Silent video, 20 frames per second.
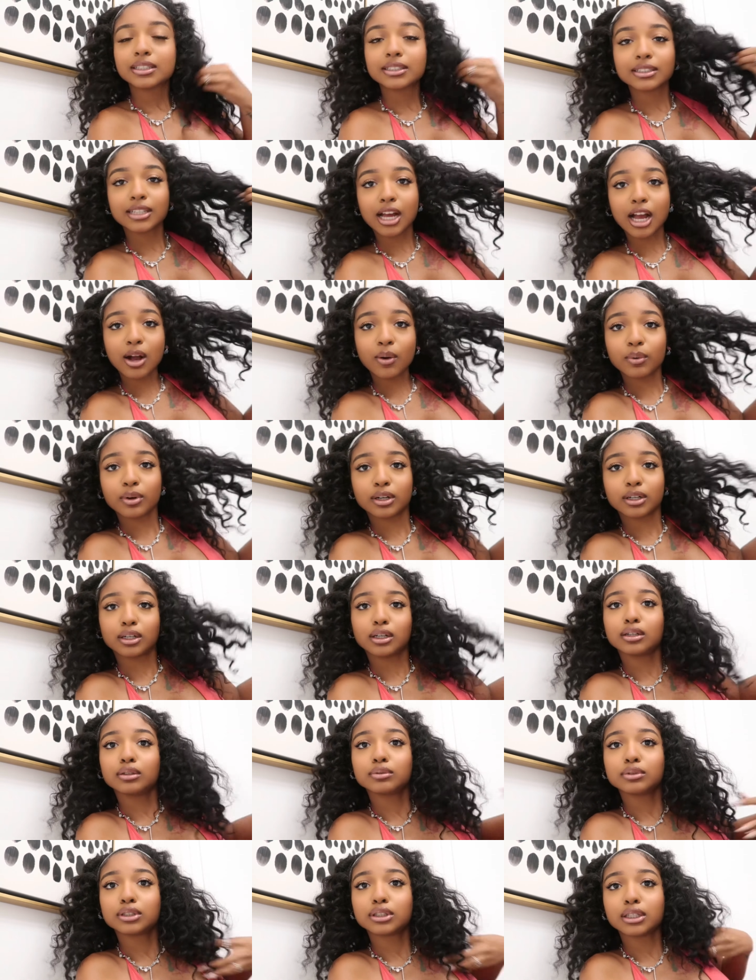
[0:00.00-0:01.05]
Cause I wanna
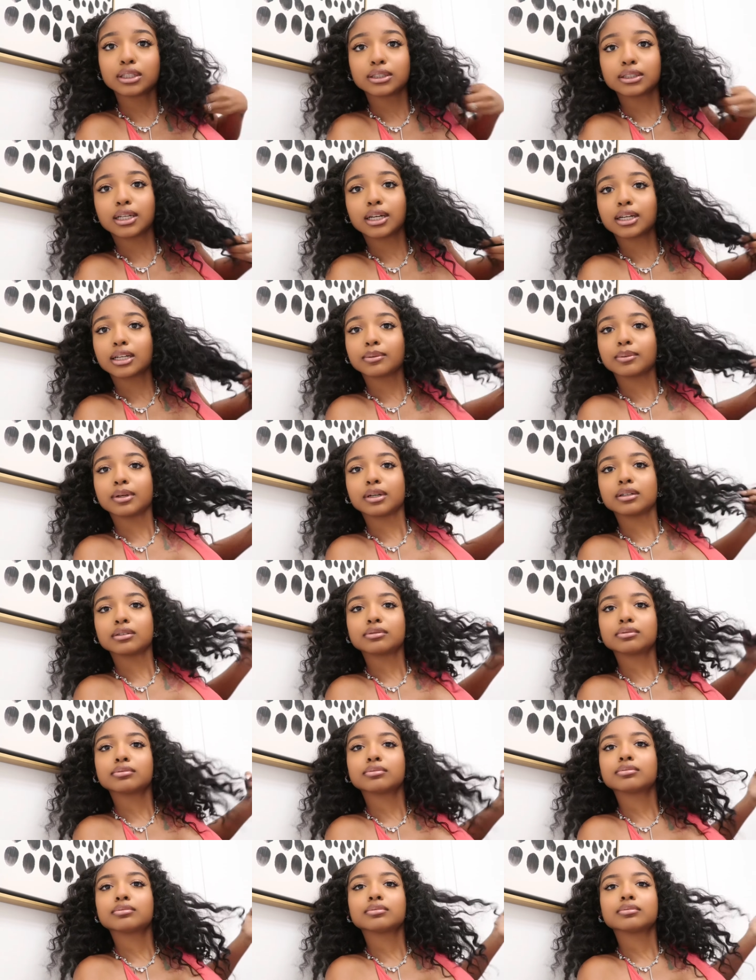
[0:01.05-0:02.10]
know what y'all talking about.
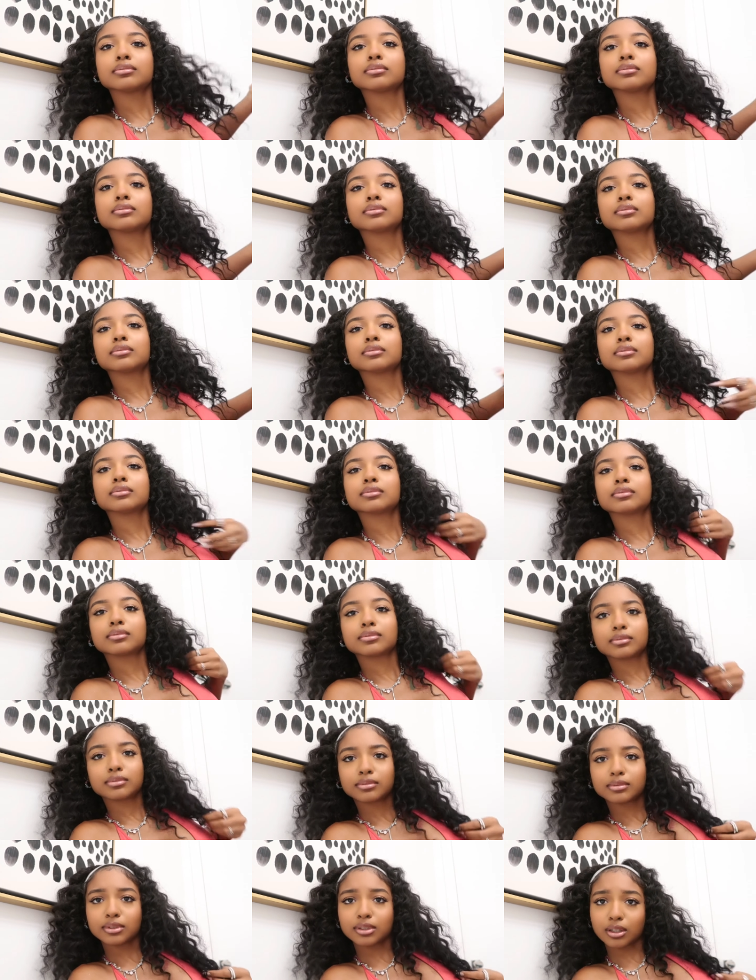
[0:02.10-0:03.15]

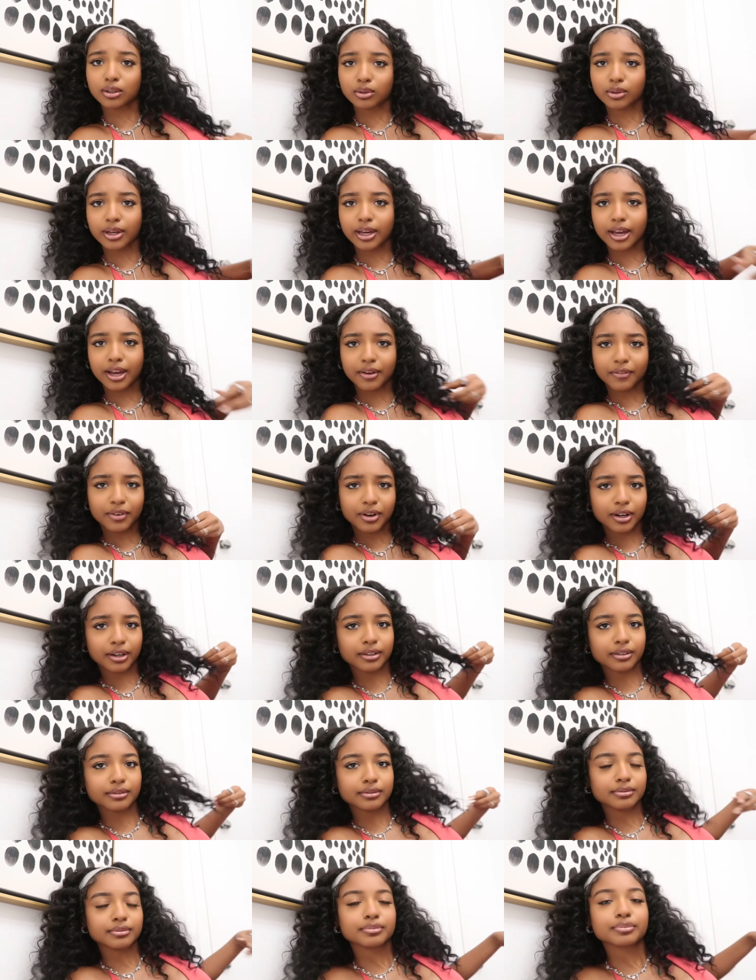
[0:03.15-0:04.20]
Don't ever.
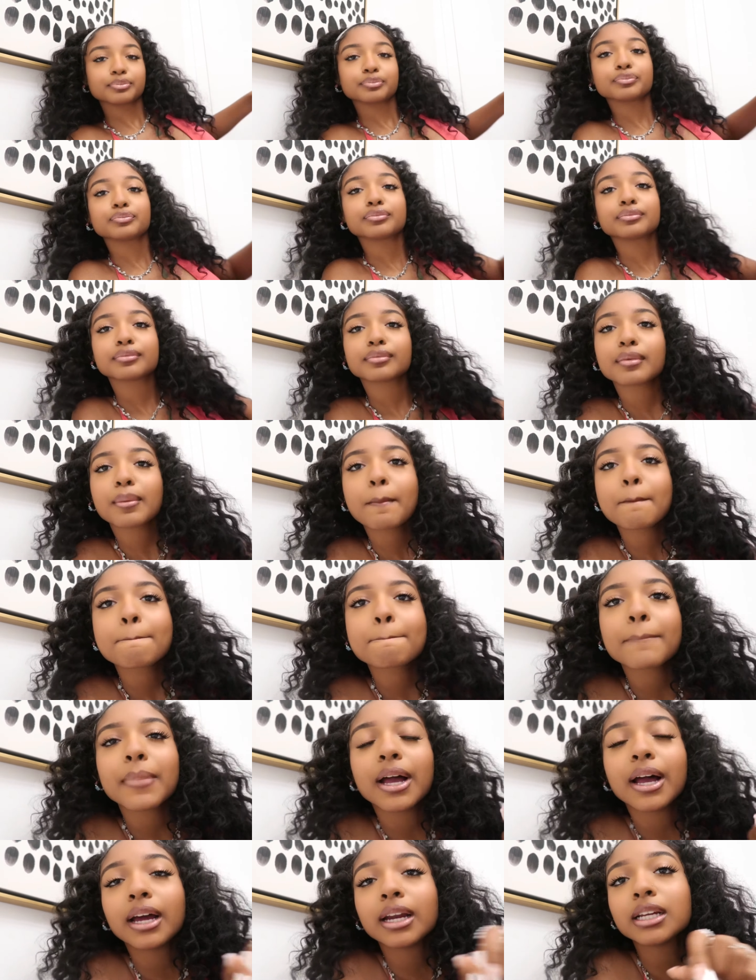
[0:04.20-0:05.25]

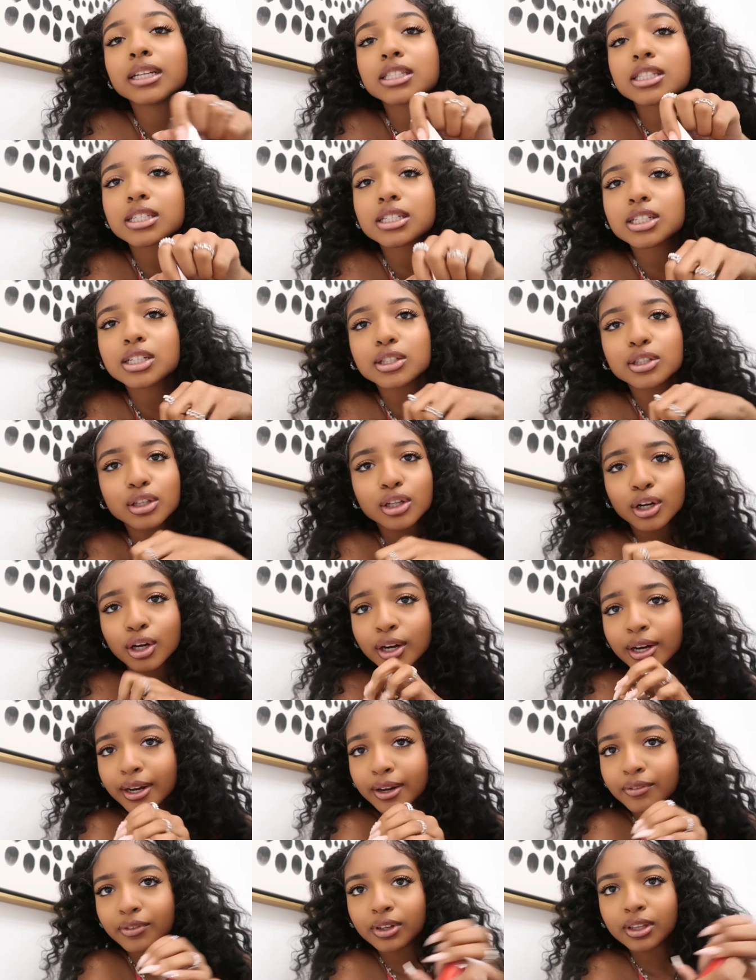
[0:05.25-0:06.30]
I need to just
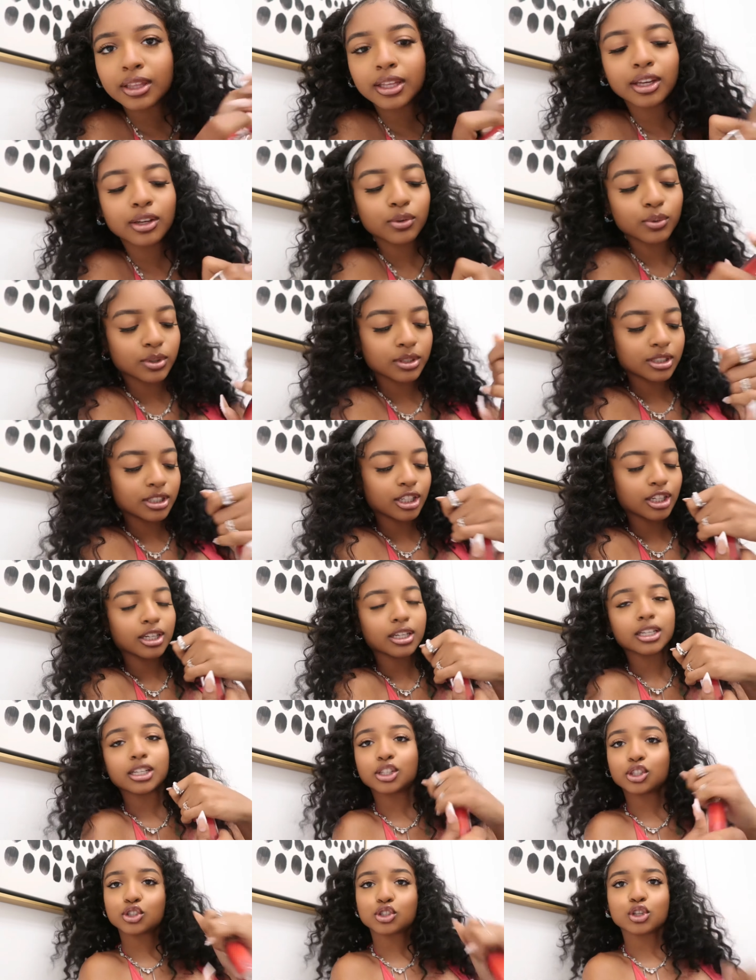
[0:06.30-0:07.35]
learn every language there
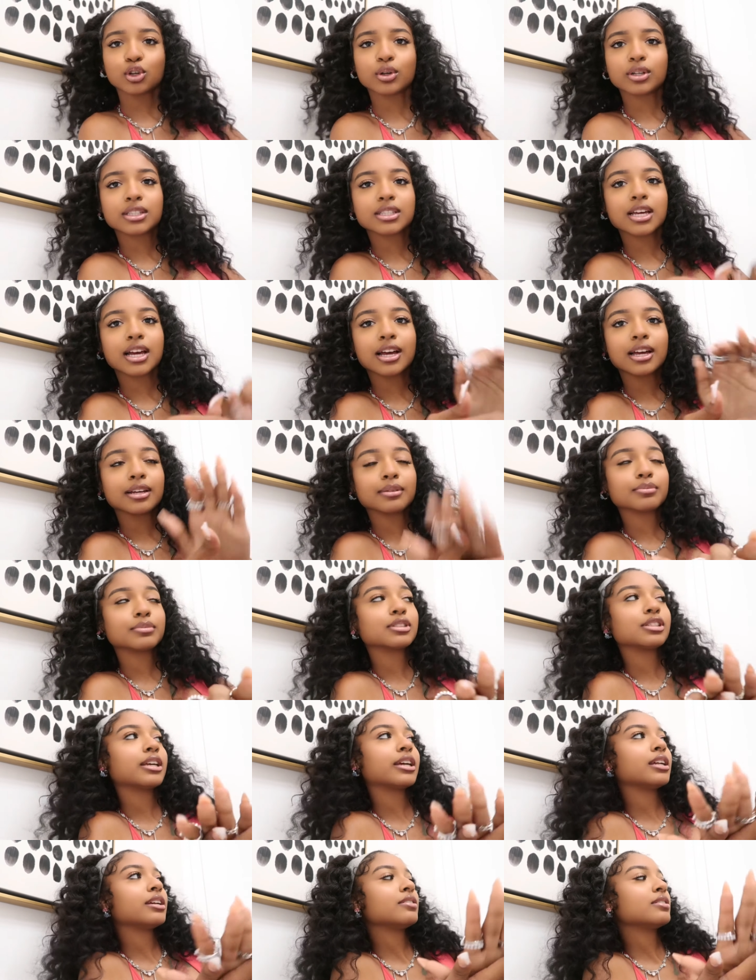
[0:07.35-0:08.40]
is. So anytime, time,
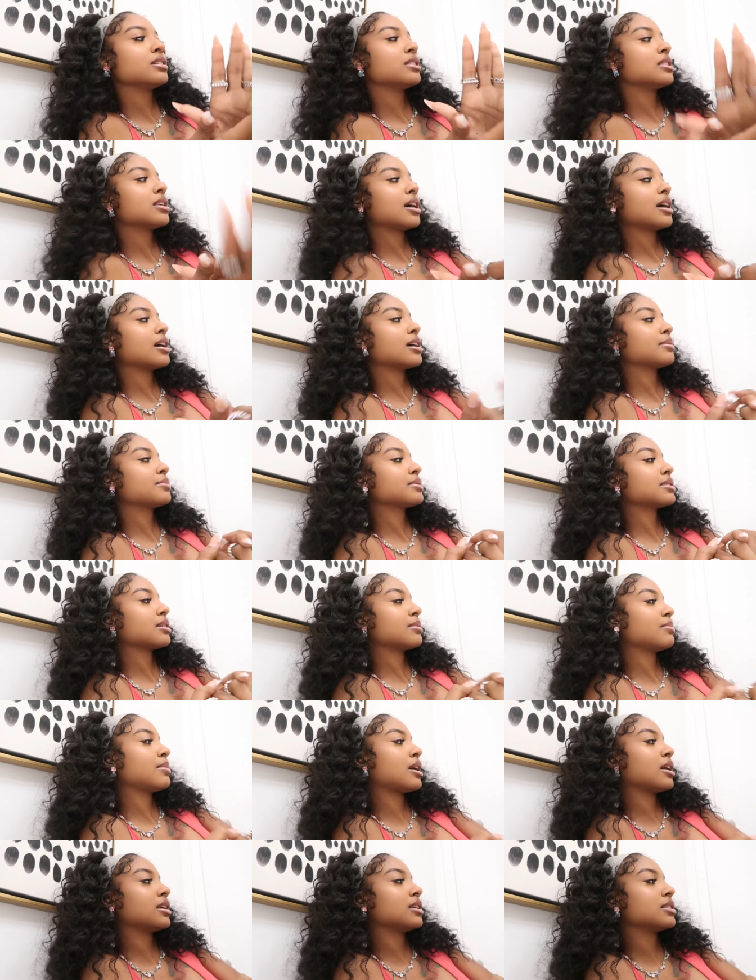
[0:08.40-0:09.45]
anytime
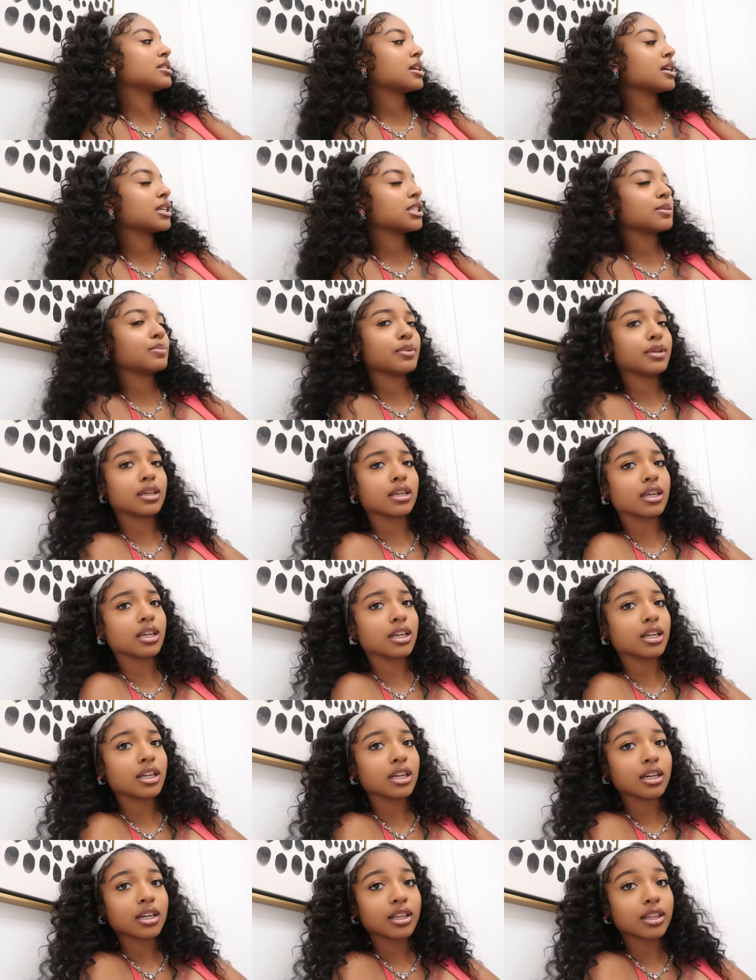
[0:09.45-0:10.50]
somebody's like
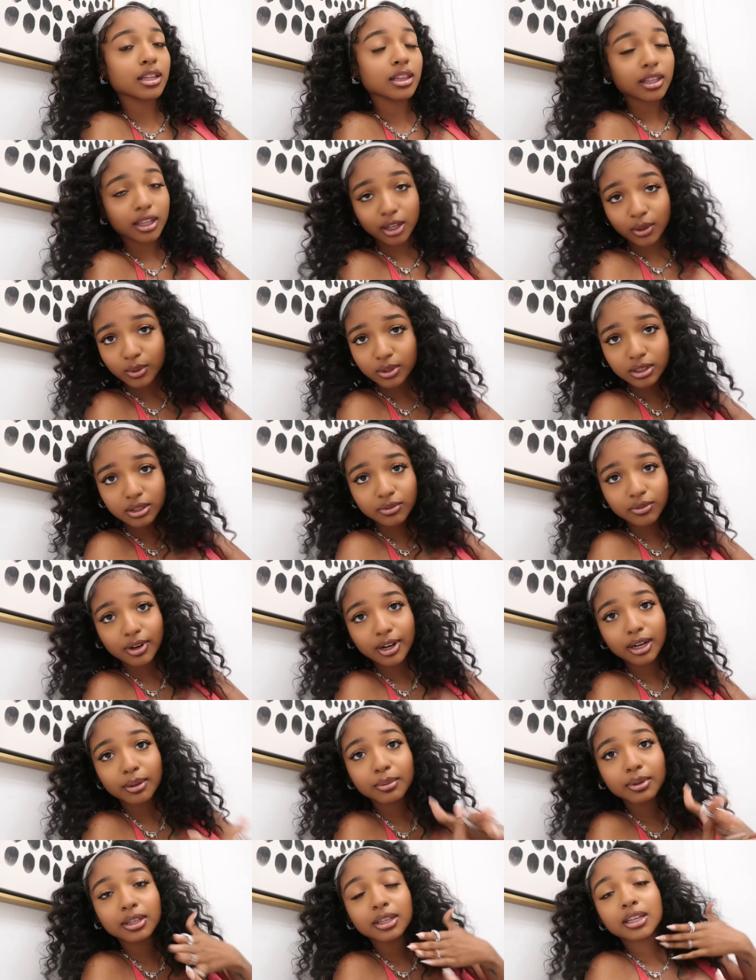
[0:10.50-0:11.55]
speaking in another language in
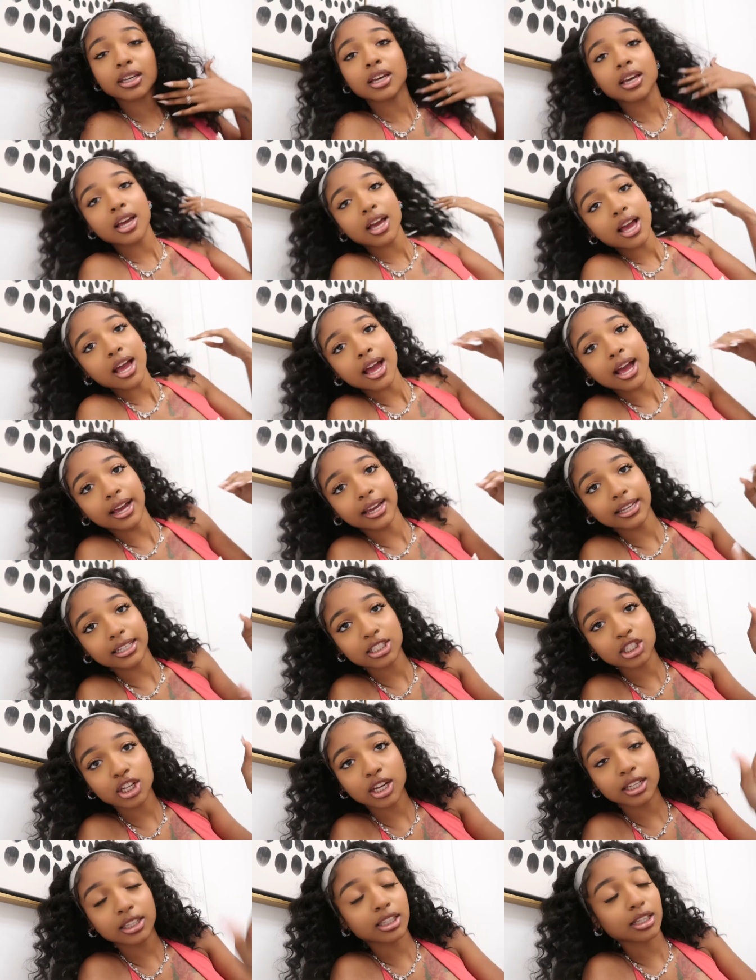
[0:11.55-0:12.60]
front of me, I
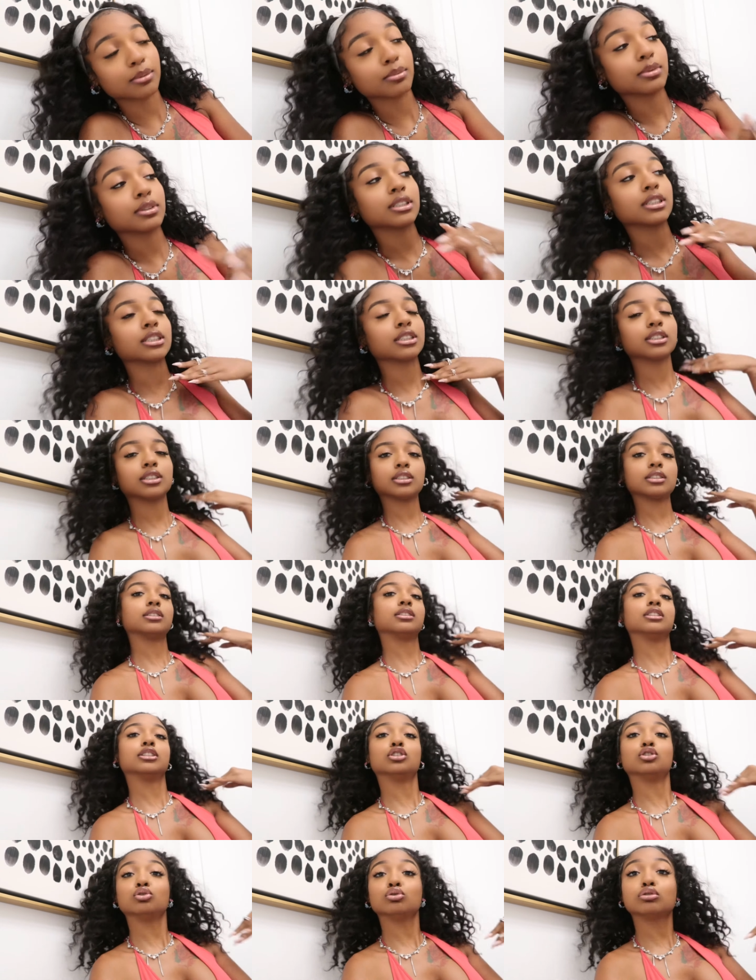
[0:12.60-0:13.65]
could check them.
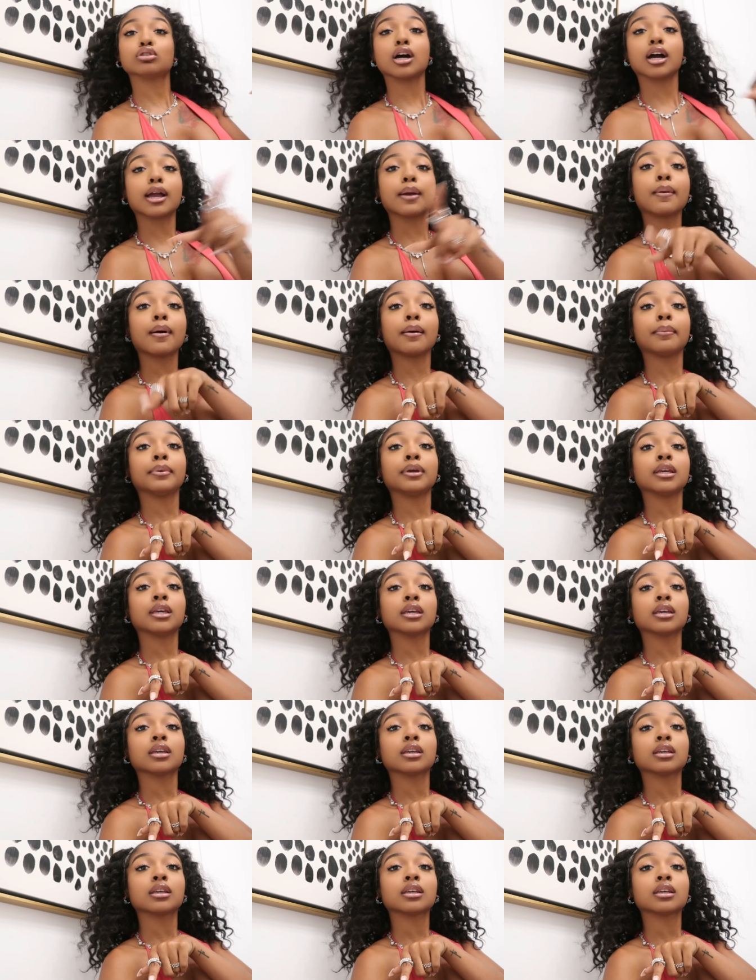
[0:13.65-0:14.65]
Cause is you talking about me?